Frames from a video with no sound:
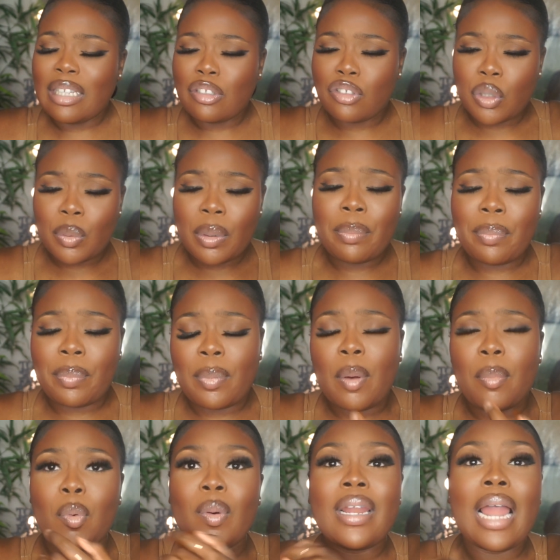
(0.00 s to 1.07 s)
Chewing
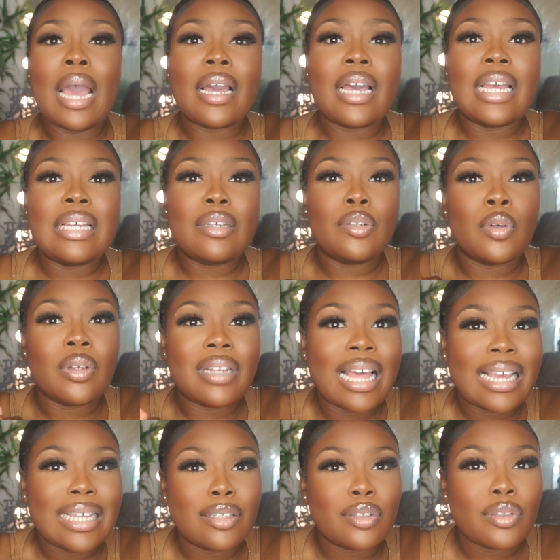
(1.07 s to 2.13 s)
popcorn like
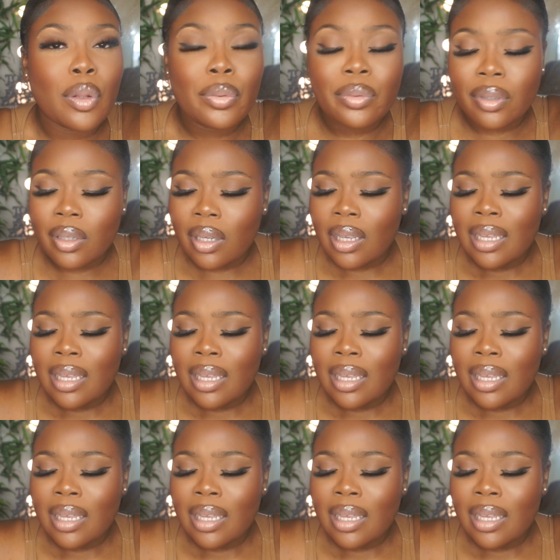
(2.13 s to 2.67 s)
it's stone,